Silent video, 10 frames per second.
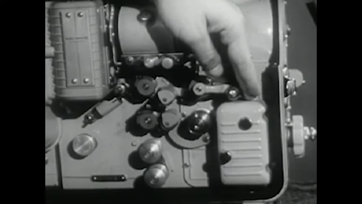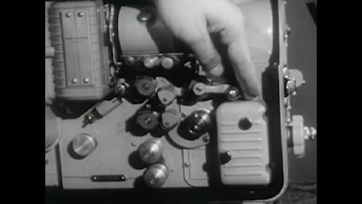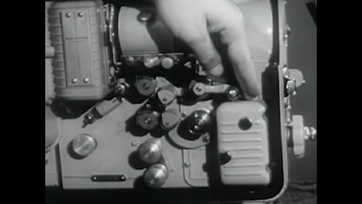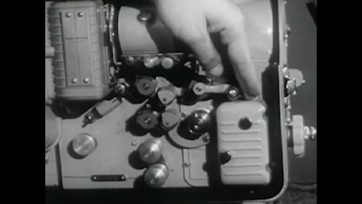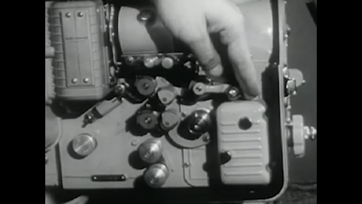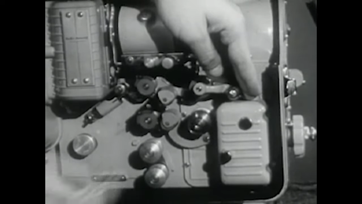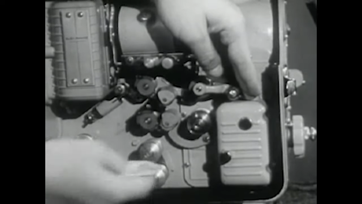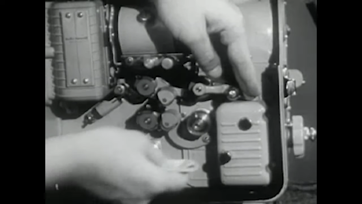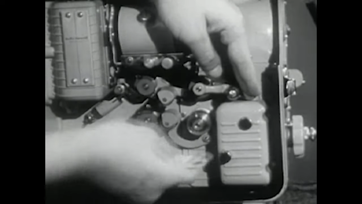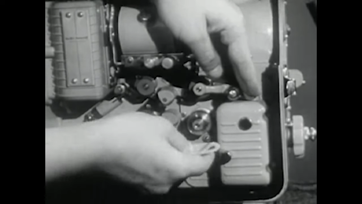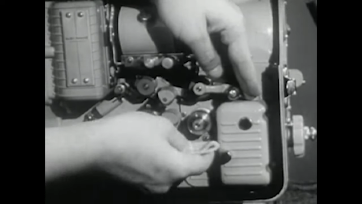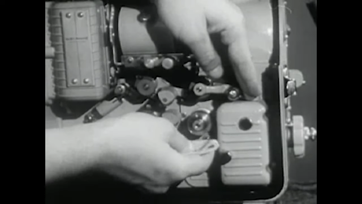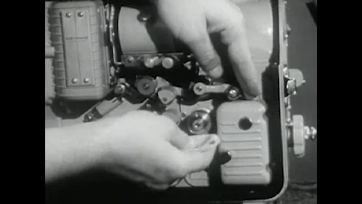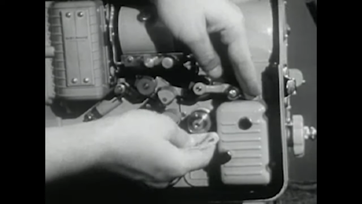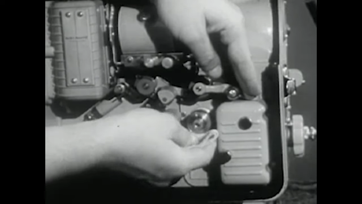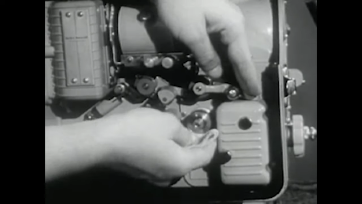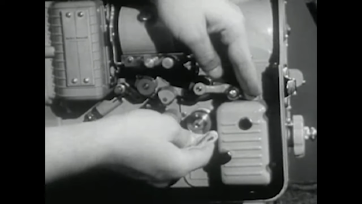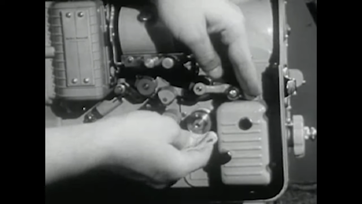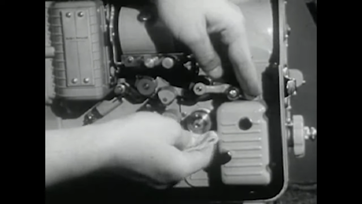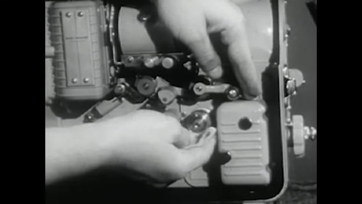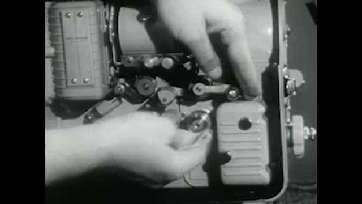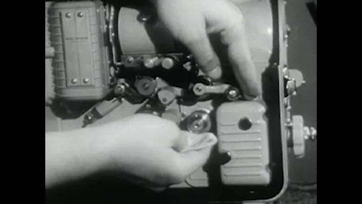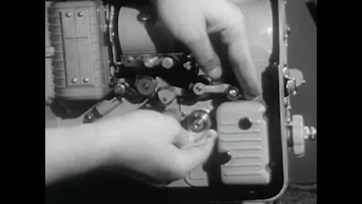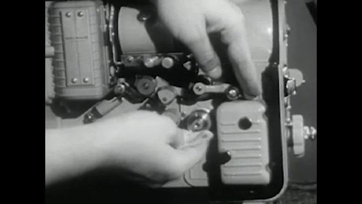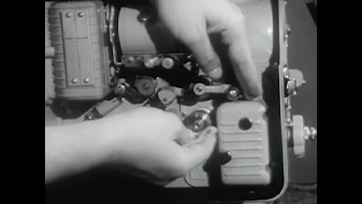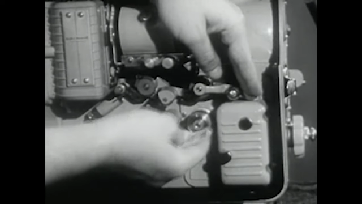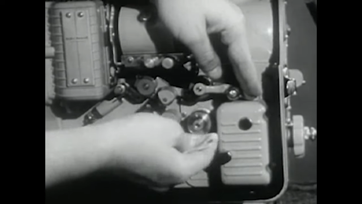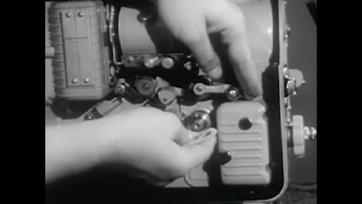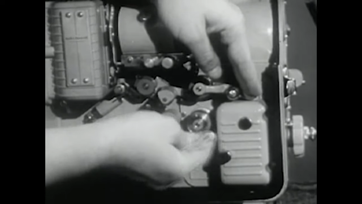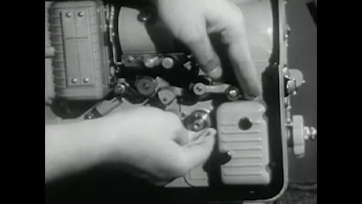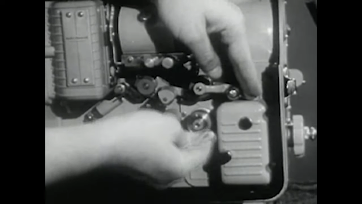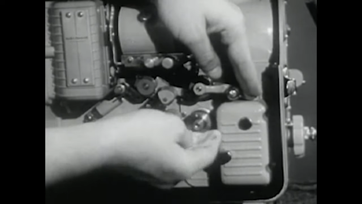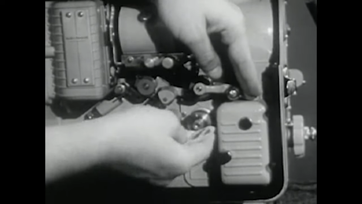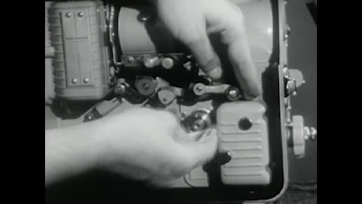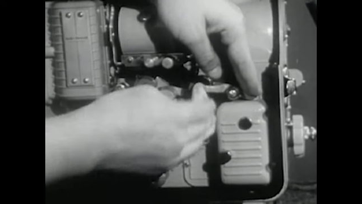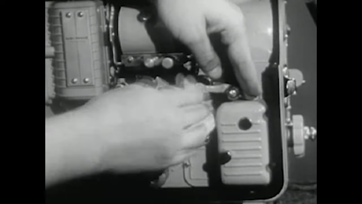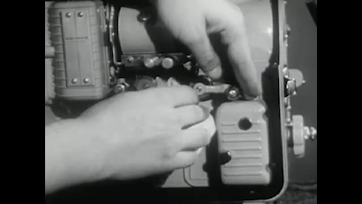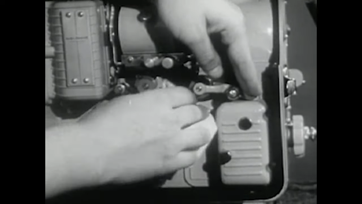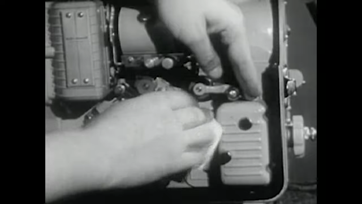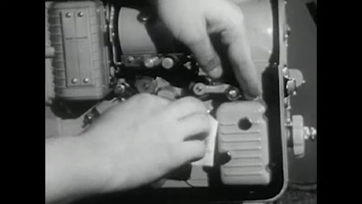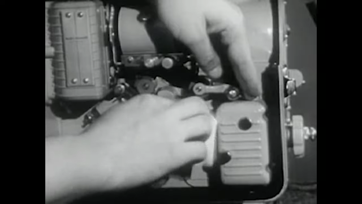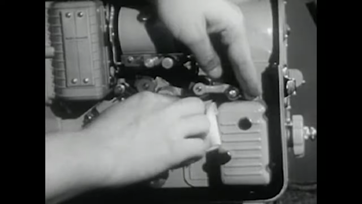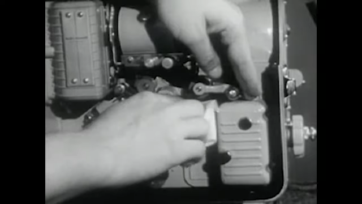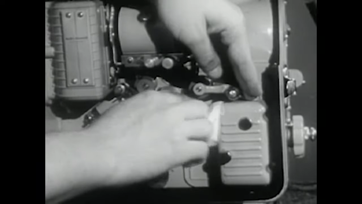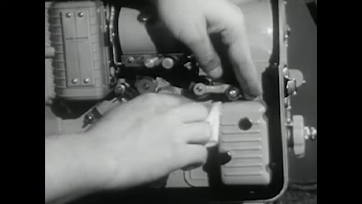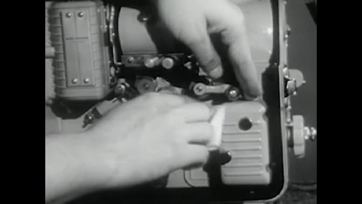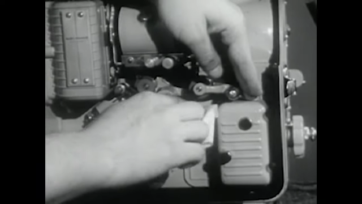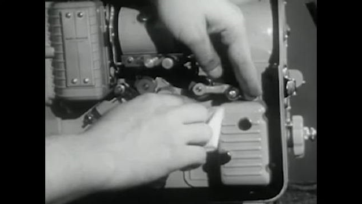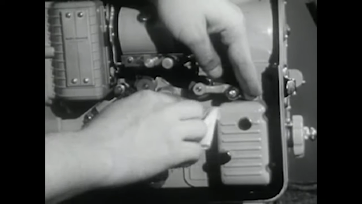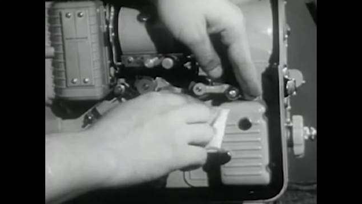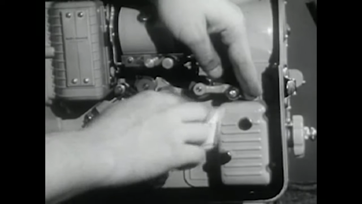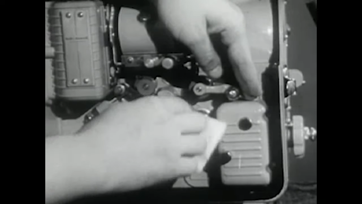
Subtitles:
No face is visible, so there are no lips to read.